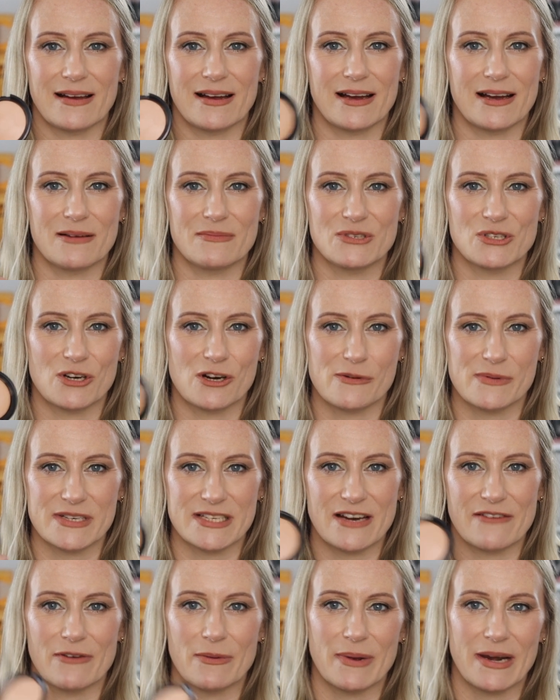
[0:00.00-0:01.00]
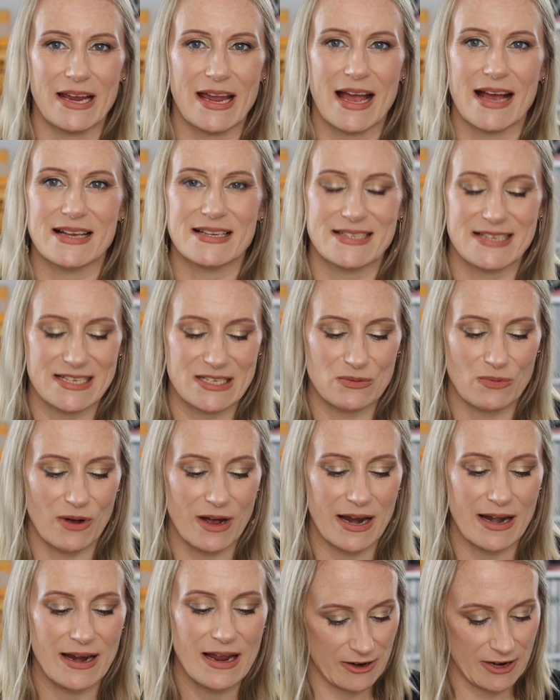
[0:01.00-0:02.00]
I'm sure almost everybody has this
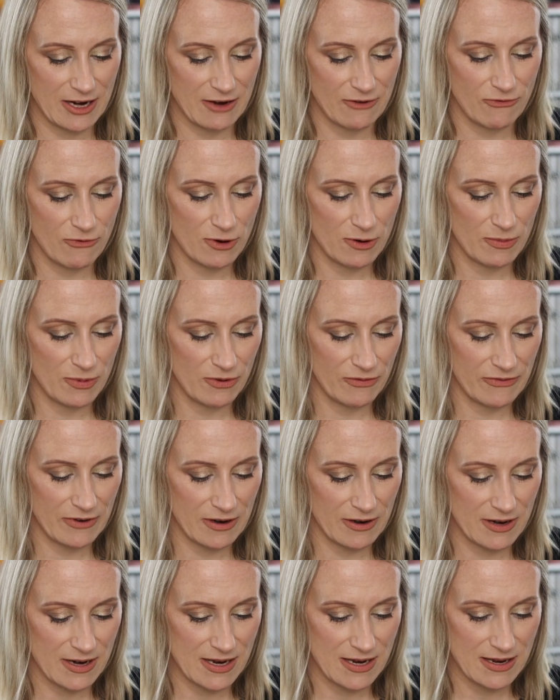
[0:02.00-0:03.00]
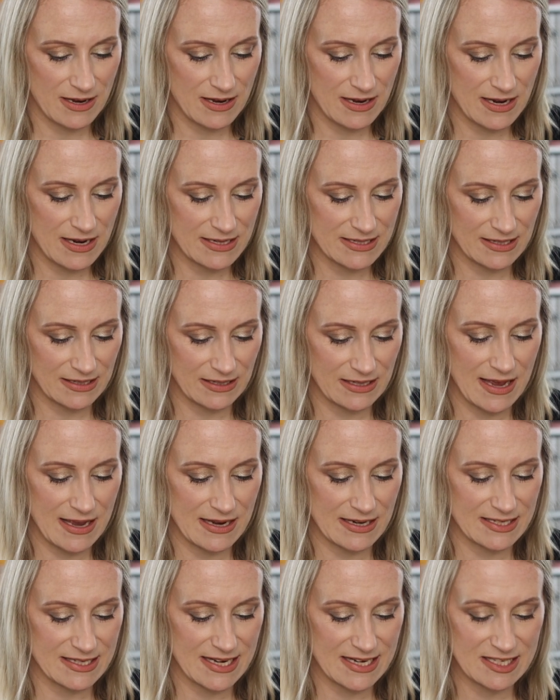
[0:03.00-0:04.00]
one. Very affordable, very easily
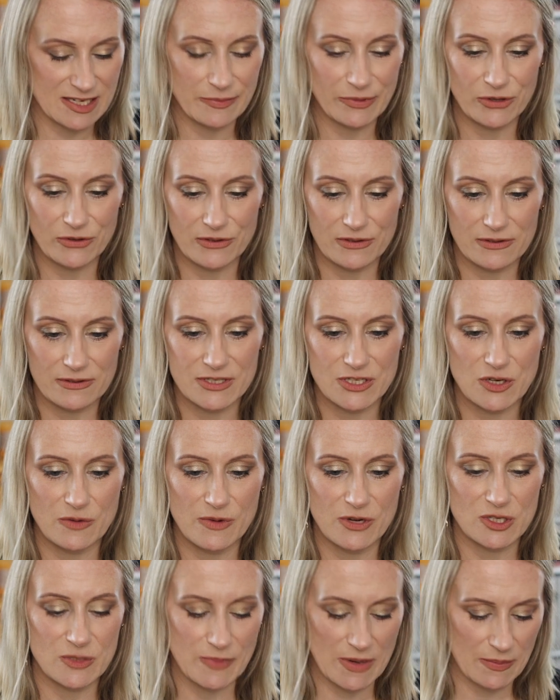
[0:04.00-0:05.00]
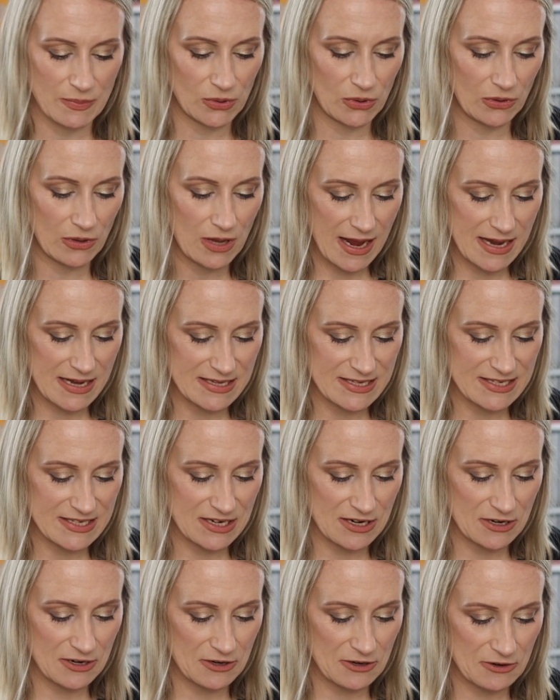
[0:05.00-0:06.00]
accessible to most people, and
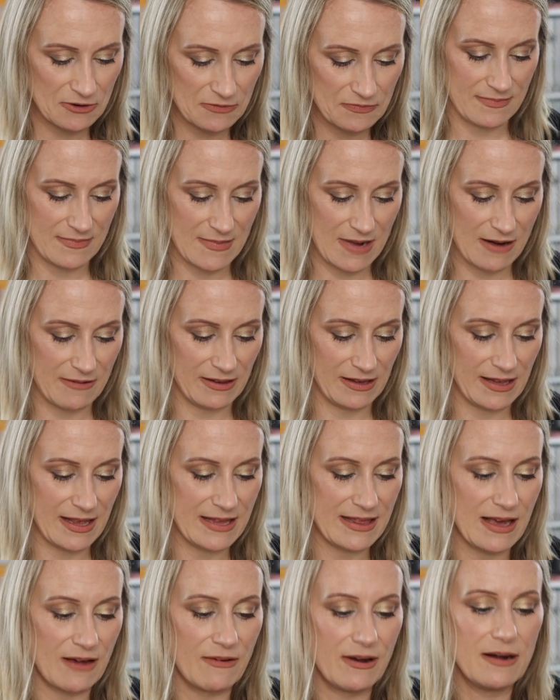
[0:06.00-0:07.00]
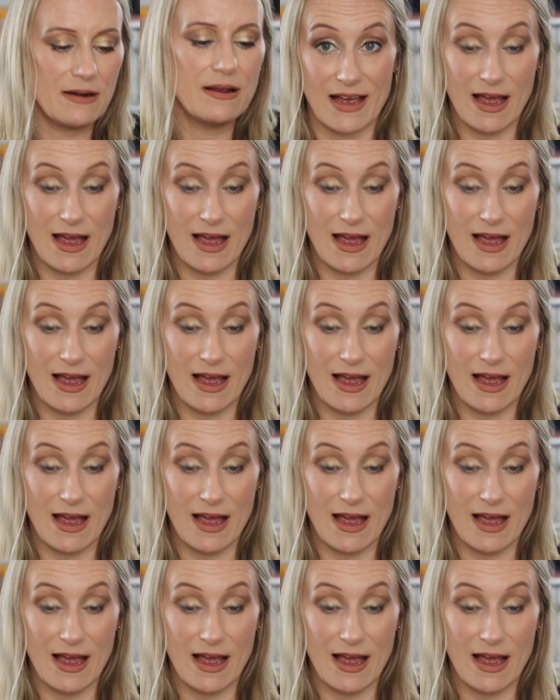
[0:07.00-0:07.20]
so I really like that one.